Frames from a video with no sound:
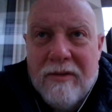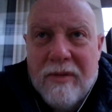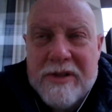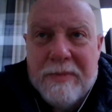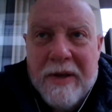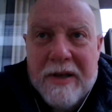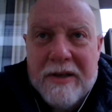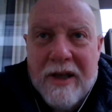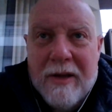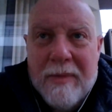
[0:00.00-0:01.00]
Once Upon a
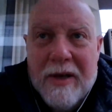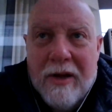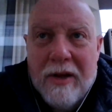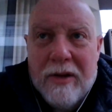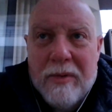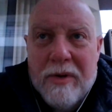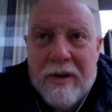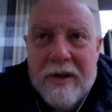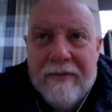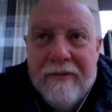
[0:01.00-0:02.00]
Time in
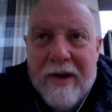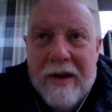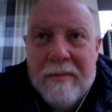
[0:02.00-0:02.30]
Hollywood. It very